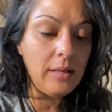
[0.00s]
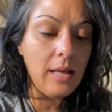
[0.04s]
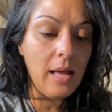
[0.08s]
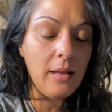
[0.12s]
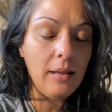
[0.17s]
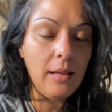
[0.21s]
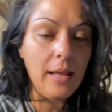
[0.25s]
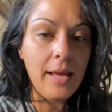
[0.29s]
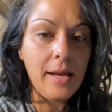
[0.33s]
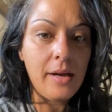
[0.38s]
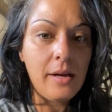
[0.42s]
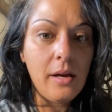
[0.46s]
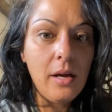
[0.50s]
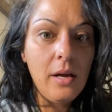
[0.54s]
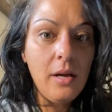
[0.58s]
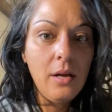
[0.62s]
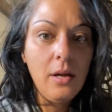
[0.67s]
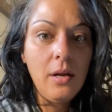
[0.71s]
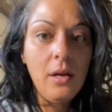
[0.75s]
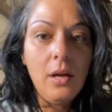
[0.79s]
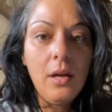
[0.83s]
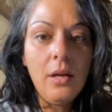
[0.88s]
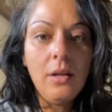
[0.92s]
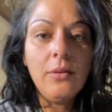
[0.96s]
Like,
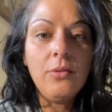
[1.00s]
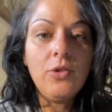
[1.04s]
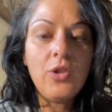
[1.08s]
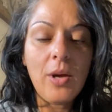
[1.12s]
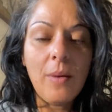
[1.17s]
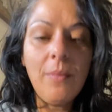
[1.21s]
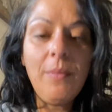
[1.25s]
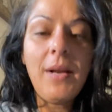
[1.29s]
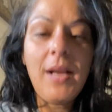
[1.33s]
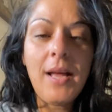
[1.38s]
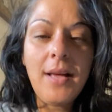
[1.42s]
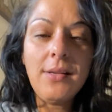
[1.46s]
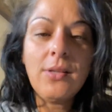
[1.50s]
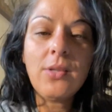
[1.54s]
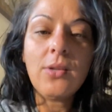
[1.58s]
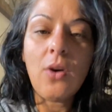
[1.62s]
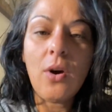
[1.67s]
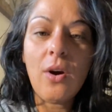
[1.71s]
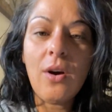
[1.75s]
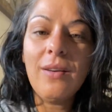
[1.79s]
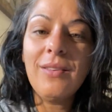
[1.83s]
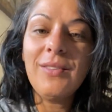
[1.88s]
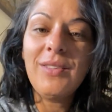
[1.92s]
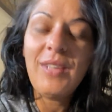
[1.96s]
Geminis,
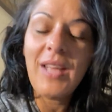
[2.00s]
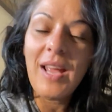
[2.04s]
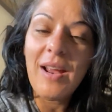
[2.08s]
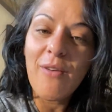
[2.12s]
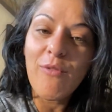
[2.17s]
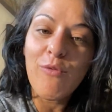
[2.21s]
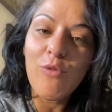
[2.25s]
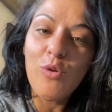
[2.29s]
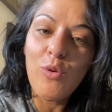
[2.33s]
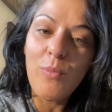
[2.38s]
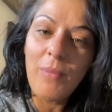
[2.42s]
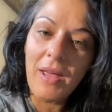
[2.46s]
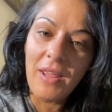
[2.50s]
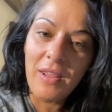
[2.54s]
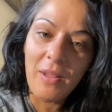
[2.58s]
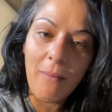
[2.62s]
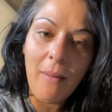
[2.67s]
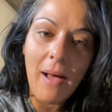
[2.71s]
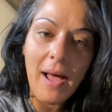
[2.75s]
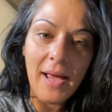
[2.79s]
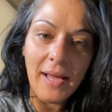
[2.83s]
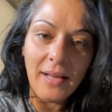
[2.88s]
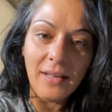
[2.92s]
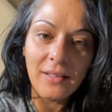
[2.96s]
they're ruled by the
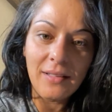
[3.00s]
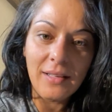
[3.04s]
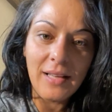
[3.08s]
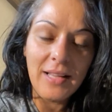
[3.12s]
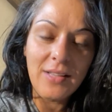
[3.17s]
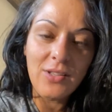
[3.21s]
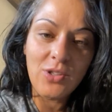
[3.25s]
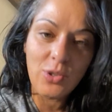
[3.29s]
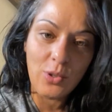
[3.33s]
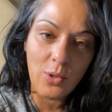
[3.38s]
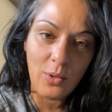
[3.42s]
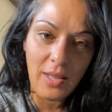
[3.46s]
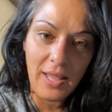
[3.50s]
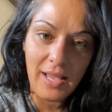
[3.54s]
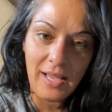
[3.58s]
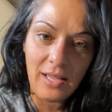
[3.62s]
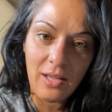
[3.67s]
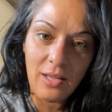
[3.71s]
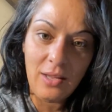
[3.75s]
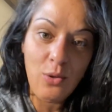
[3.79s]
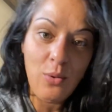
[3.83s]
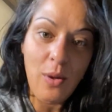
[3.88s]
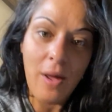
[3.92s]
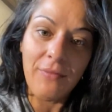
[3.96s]
mind. And so,
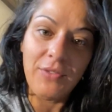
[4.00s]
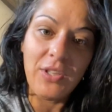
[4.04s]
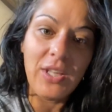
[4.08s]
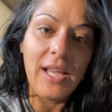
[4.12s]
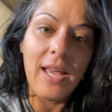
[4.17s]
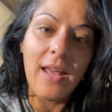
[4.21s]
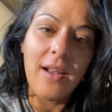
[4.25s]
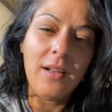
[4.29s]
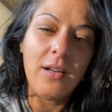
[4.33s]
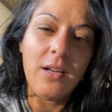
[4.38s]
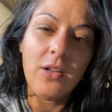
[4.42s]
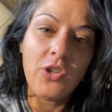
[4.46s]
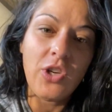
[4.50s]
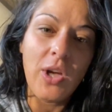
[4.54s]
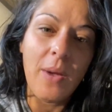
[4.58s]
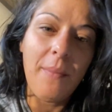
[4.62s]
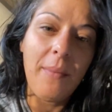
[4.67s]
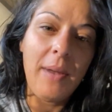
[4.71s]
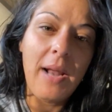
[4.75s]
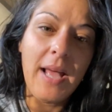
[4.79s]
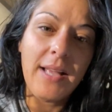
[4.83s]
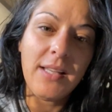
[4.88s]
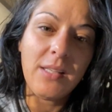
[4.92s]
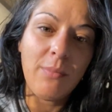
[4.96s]
like, you have to get in a
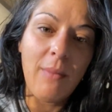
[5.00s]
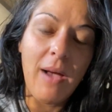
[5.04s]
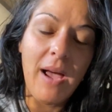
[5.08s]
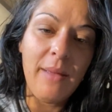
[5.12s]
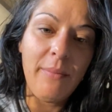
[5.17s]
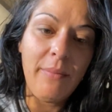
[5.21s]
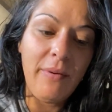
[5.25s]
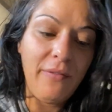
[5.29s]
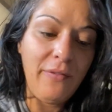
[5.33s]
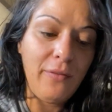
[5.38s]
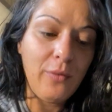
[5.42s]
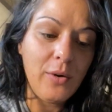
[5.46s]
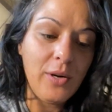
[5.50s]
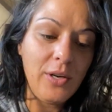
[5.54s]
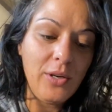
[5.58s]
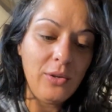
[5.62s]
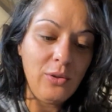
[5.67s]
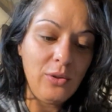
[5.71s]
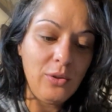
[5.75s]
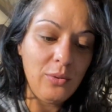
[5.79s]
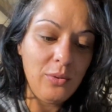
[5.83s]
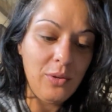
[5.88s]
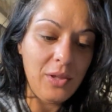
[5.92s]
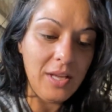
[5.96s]
Gemini's mind before
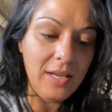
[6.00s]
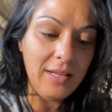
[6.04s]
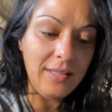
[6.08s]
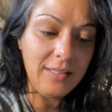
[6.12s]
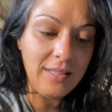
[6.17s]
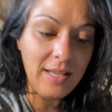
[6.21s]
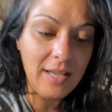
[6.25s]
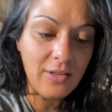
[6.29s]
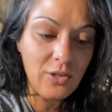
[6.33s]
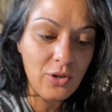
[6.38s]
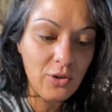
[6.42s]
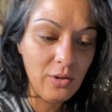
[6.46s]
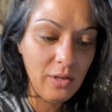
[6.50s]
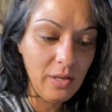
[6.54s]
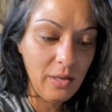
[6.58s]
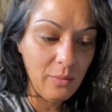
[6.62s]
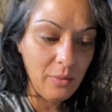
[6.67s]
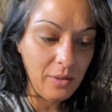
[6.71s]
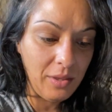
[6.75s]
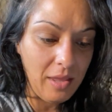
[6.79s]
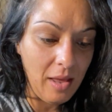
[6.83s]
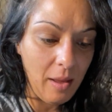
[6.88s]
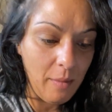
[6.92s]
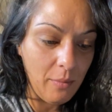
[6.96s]
you do things sexually
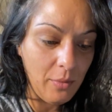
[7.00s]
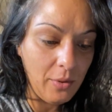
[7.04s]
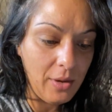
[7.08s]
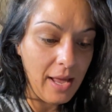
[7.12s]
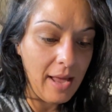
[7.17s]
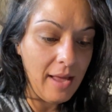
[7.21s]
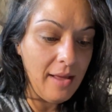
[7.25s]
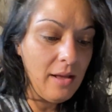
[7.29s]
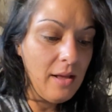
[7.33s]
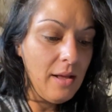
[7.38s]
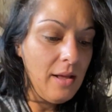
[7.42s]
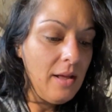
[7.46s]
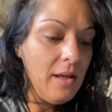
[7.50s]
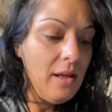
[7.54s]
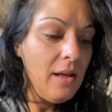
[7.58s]
with them, okay?